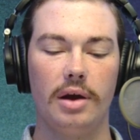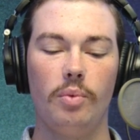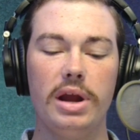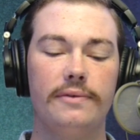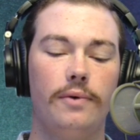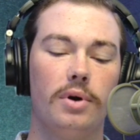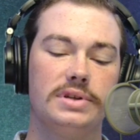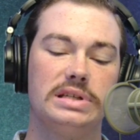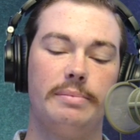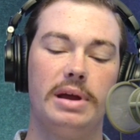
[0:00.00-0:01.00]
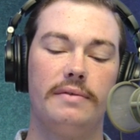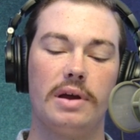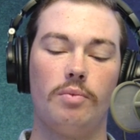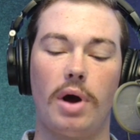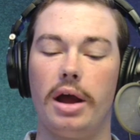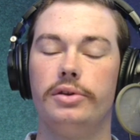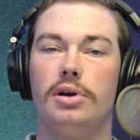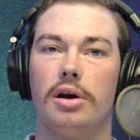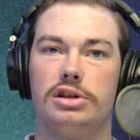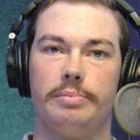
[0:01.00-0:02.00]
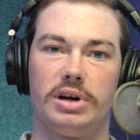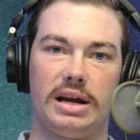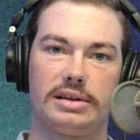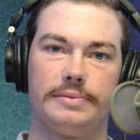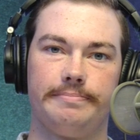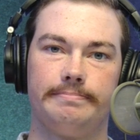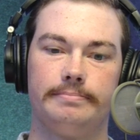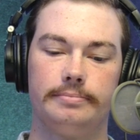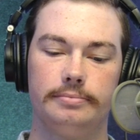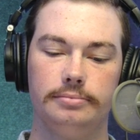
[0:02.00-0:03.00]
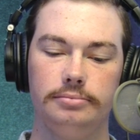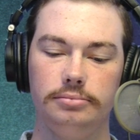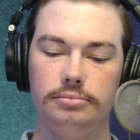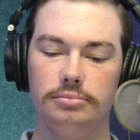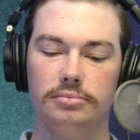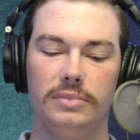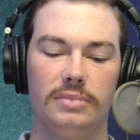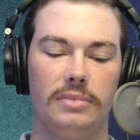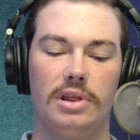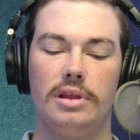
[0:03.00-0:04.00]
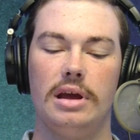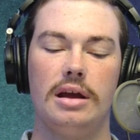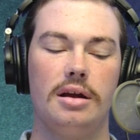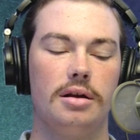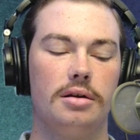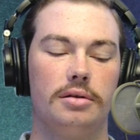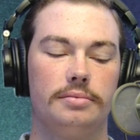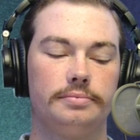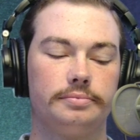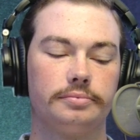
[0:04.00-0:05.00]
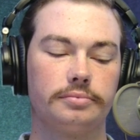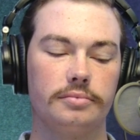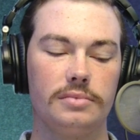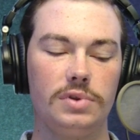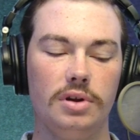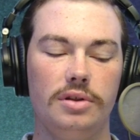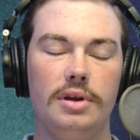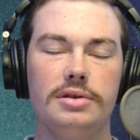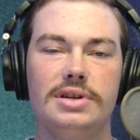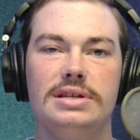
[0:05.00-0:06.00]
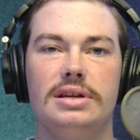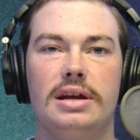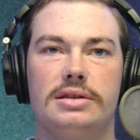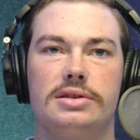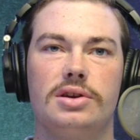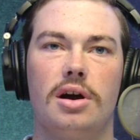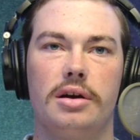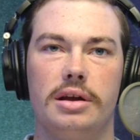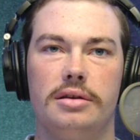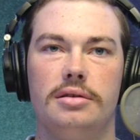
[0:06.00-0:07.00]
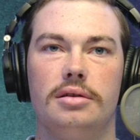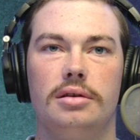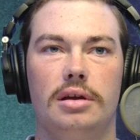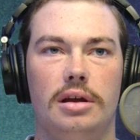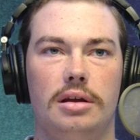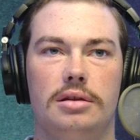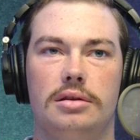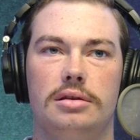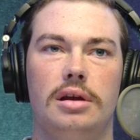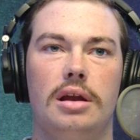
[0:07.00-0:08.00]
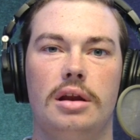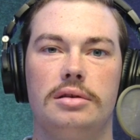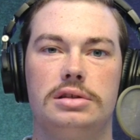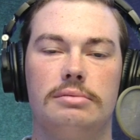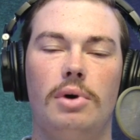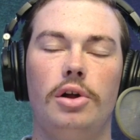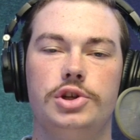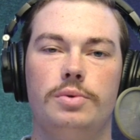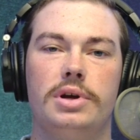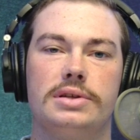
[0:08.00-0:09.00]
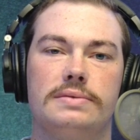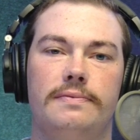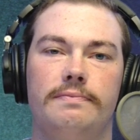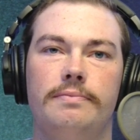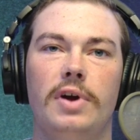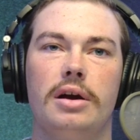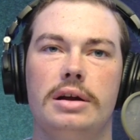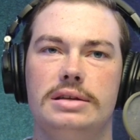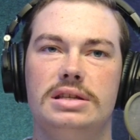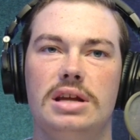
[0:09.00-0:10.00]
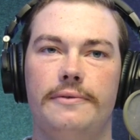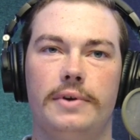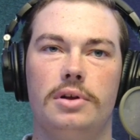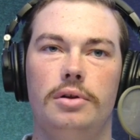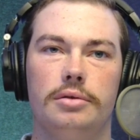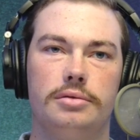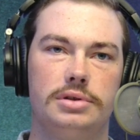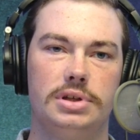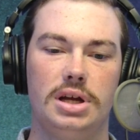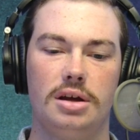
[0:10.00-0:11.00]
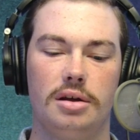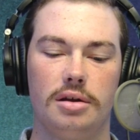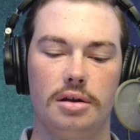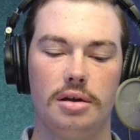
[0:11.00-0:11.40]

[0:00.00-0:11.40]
Wake Forest is a bit of a wild card to predict. Their season has started in a tumultuous, very difficult to